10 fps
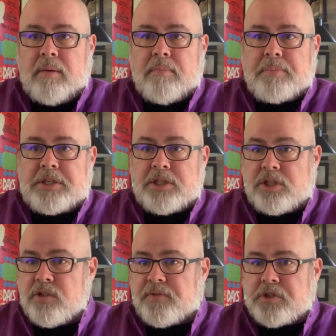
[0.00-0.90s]

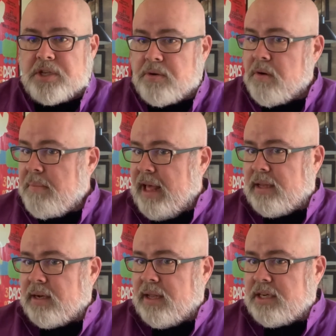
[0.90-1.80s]
petitions for secret
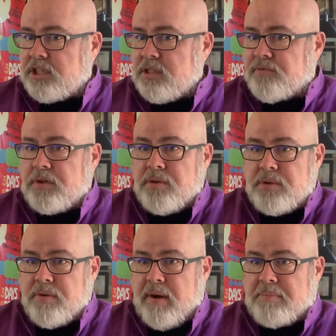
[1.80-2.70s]
ballot elections for
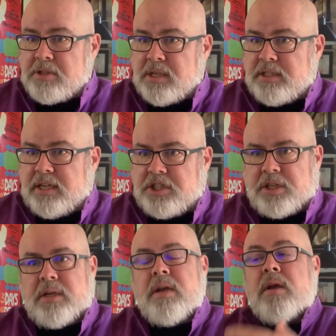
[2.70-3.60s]
union
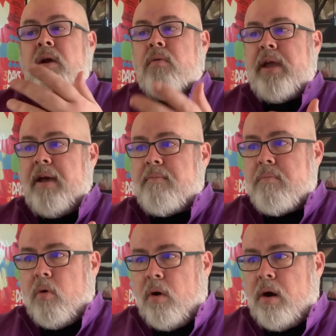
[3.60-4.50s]
representation. We have
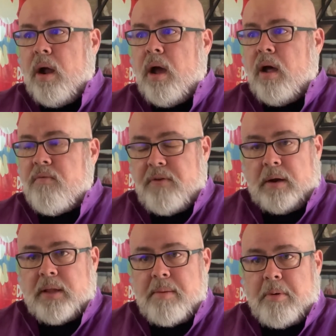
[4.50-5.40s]
more
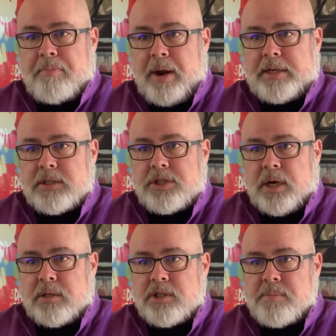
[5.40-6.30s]
unfair labor practice
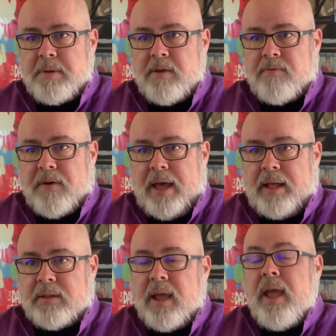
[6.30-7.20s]
charges being
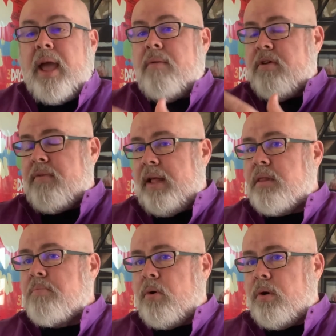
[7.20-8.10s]
filed, and we've got
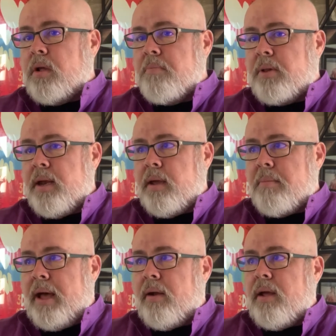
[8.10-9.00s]
the board complaining
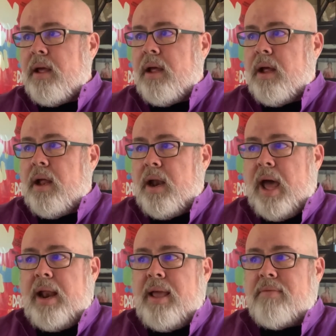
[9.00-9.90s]
about
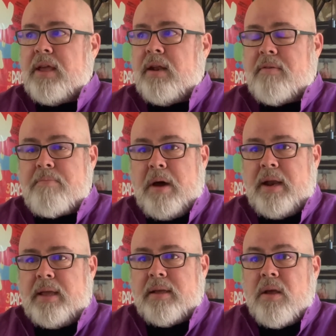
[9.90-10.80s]
not having enough
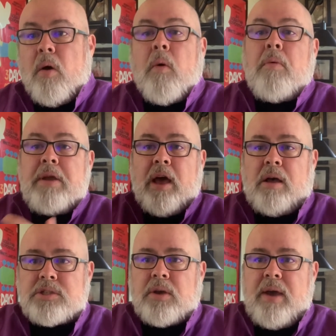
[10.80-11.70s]
money. What we
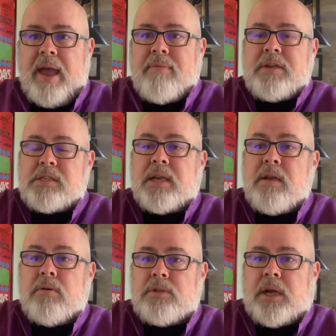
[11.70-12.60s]
also have is a
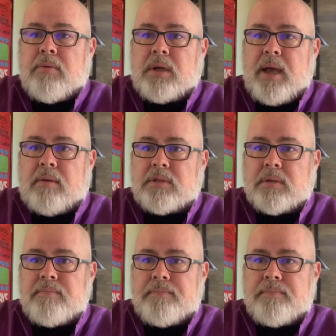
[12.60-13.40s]
new general counsel.